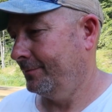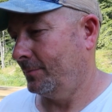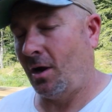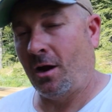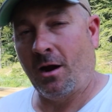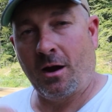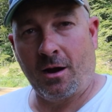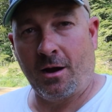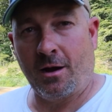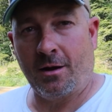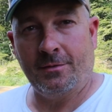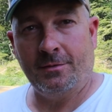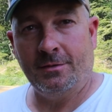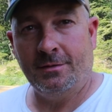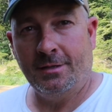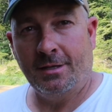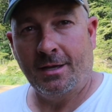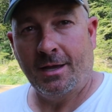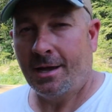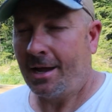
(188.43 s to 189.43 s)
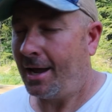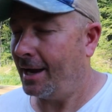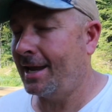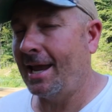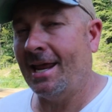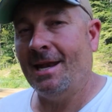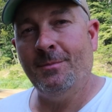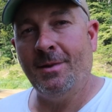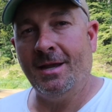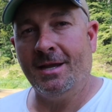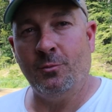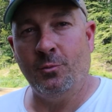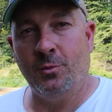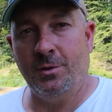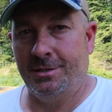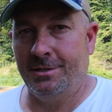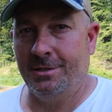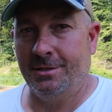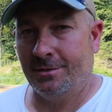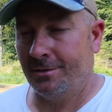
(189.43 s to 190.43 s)
I can't even make it
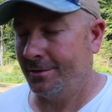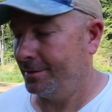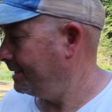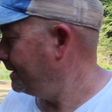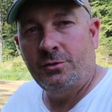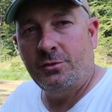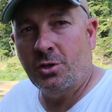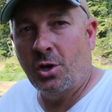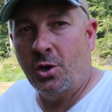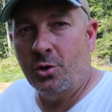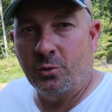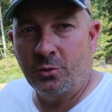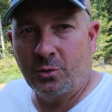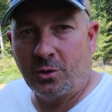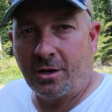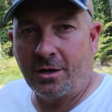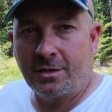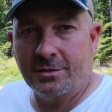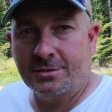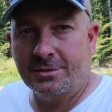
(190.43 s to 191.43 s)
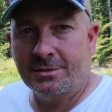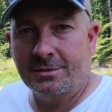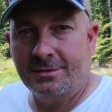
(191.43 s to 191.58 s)
1 year. Total loss